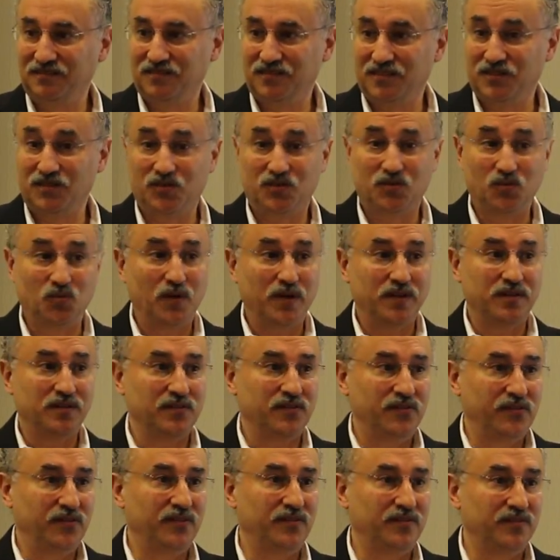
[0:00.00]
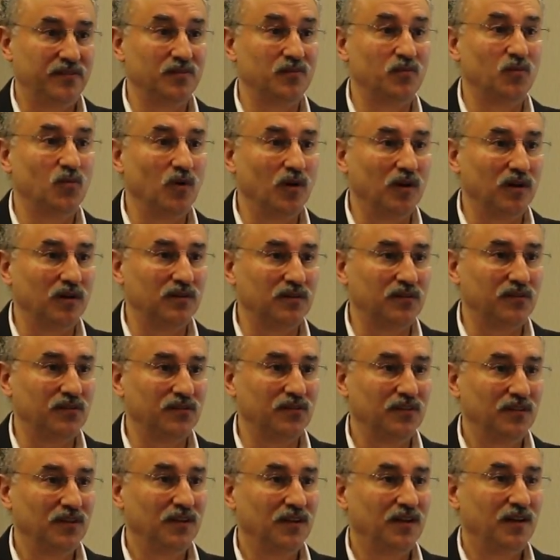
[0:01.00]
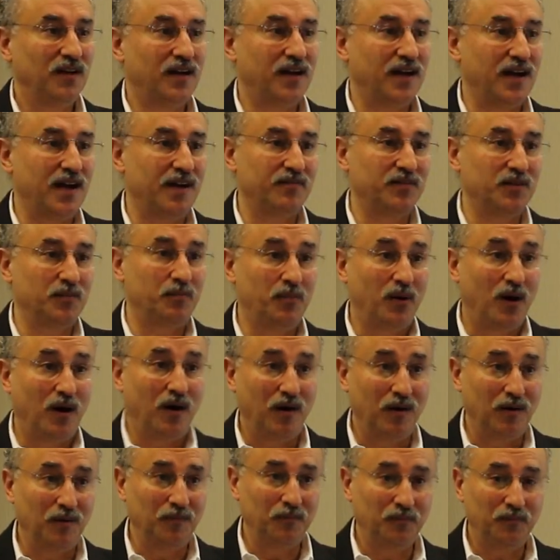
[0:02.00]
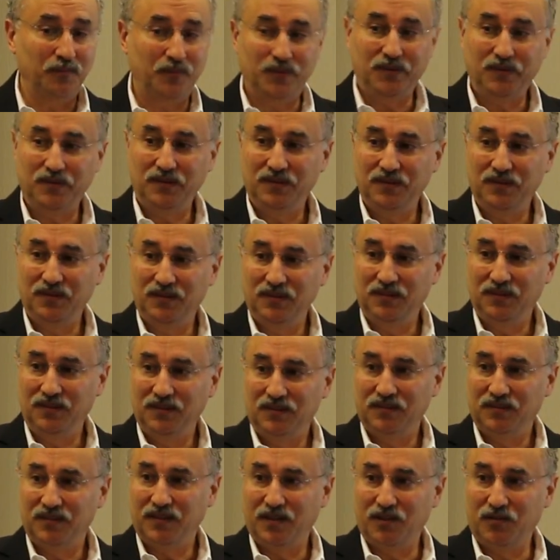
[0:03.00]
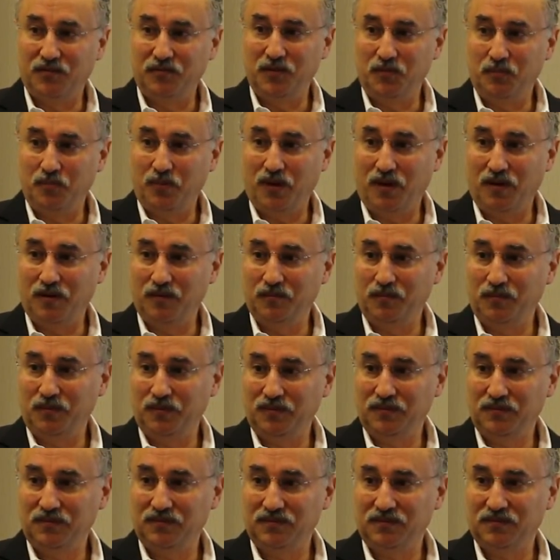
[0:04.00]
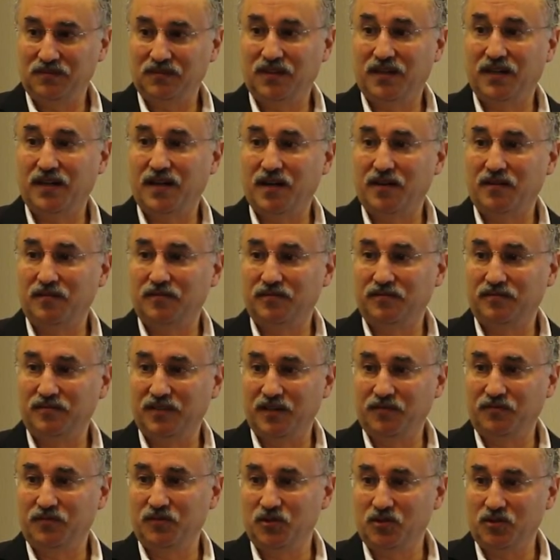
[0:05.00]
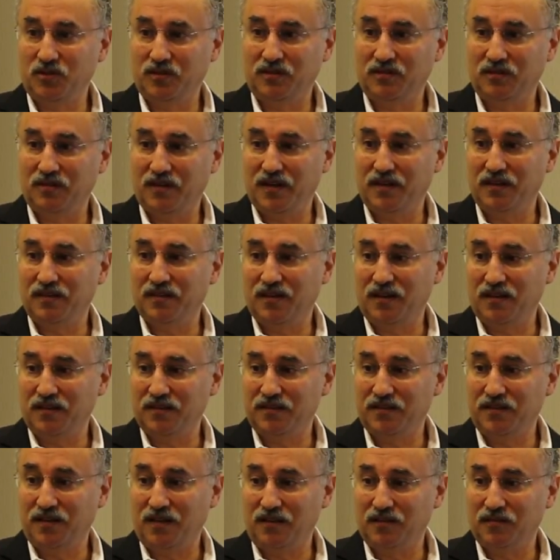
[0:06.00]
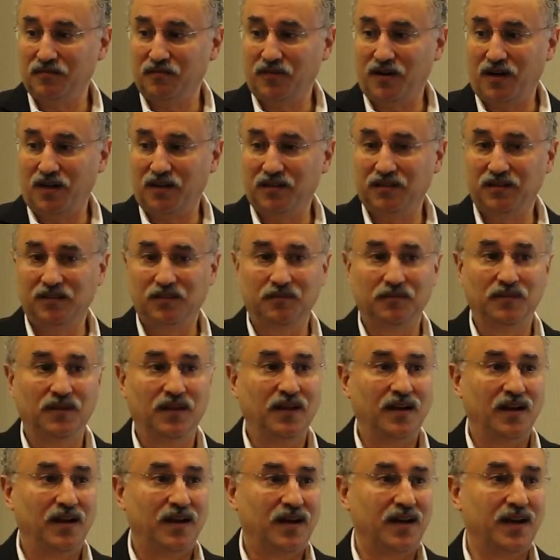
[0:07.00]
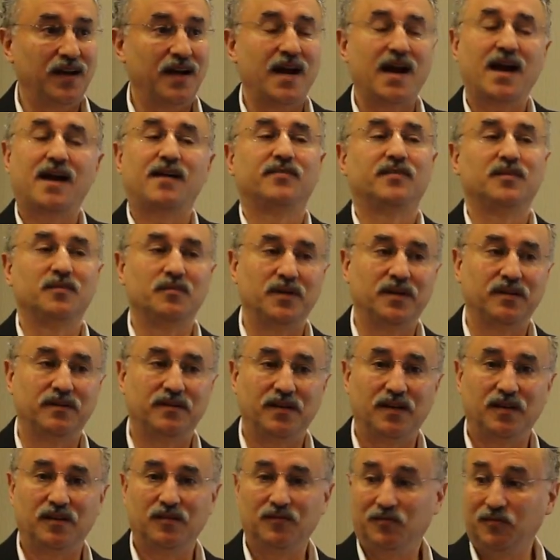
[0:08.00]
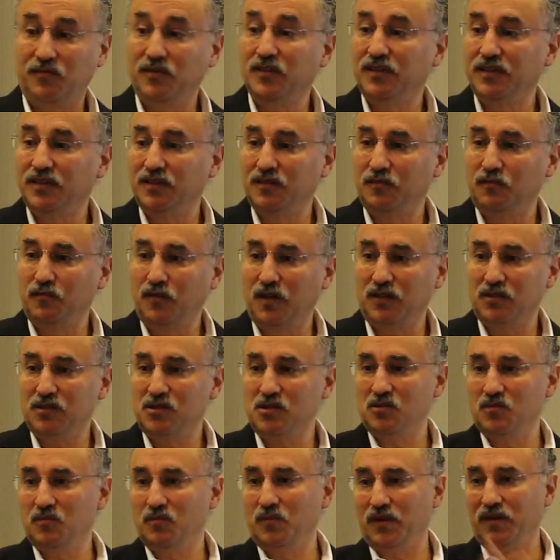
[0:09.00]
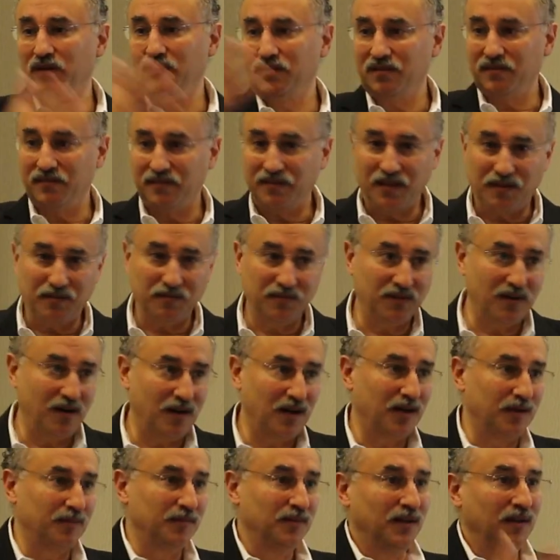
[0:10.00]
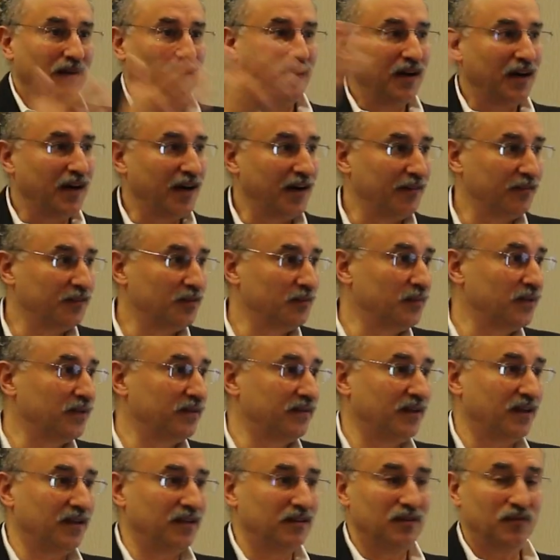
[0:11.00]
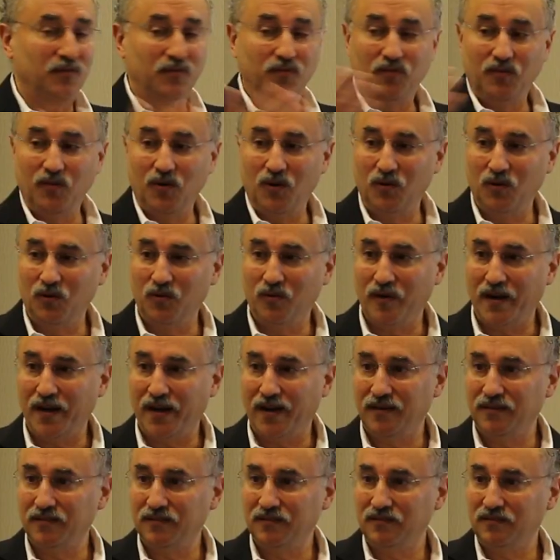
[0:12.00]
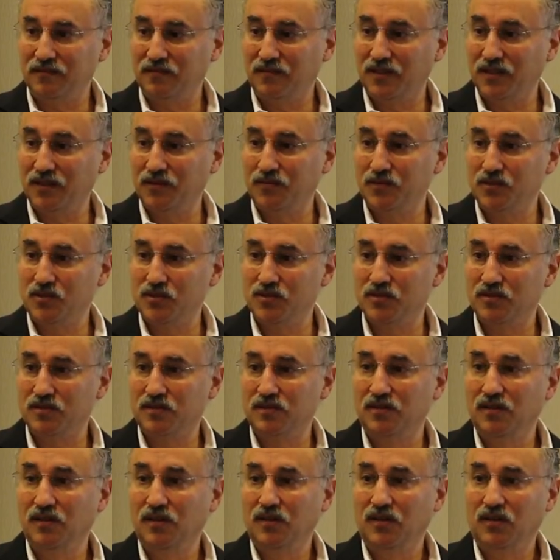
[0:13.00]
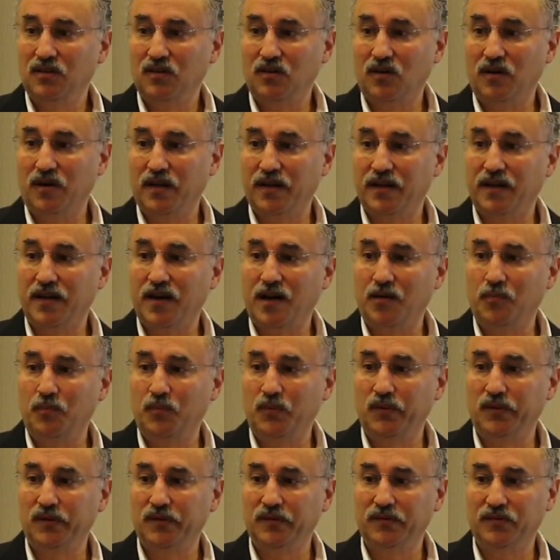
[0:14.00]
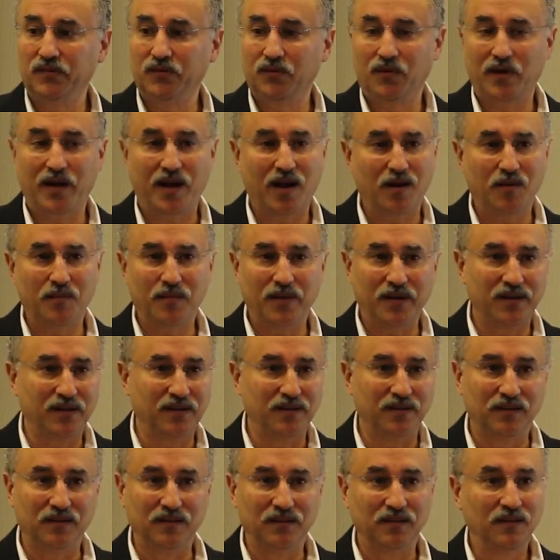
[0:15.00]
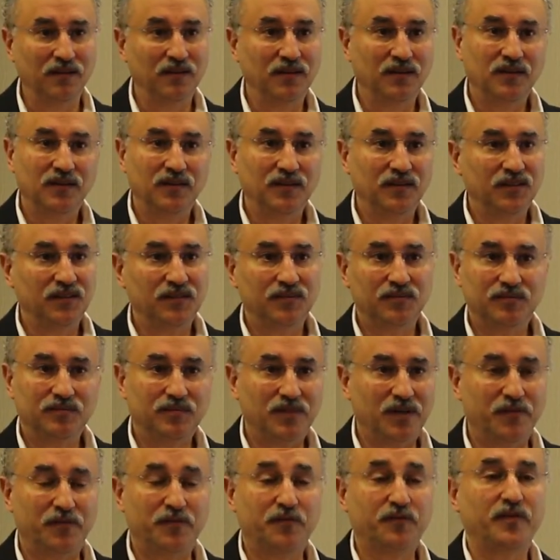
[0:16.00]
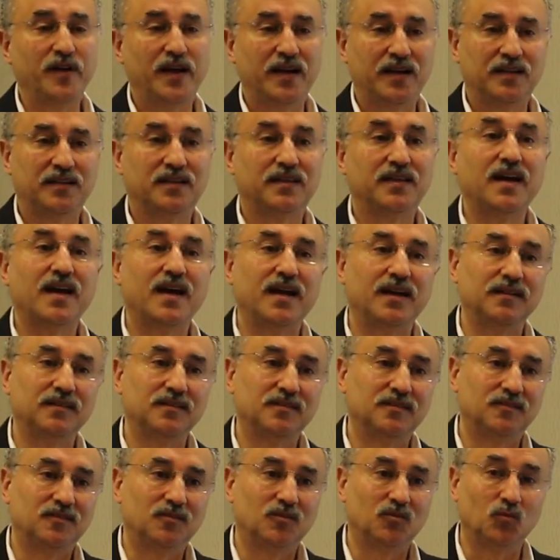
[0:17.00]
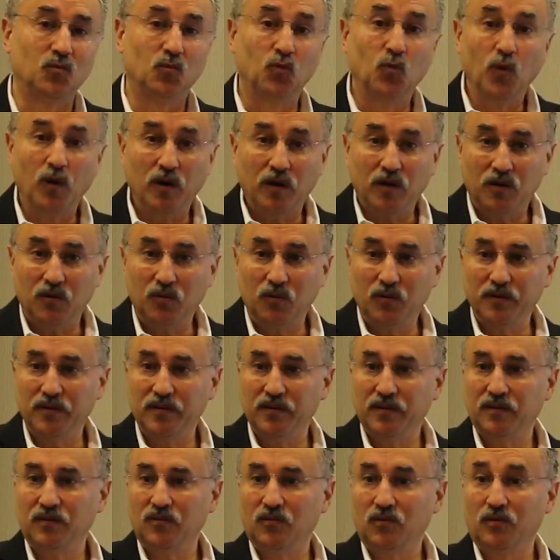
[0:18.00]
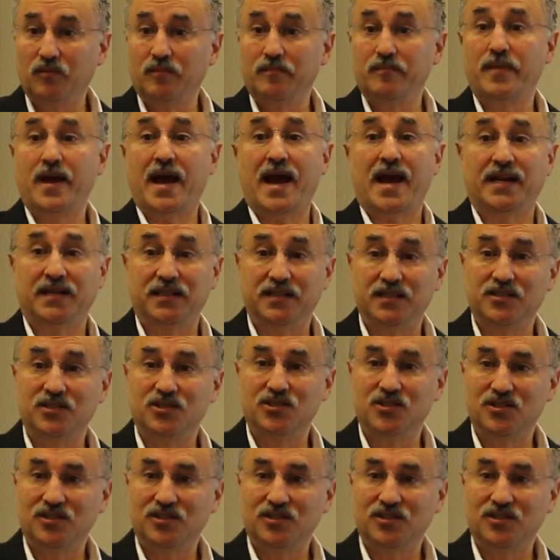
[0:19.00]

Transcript: This is the way the system works. I have the pump, LV pump, I have left ventricular end diastolic volume. I have to maintain filling and function, but at the same time, I have to maintain the flow around, right, which is cardiac output. So how am I going to affect that, or work with it, or manage?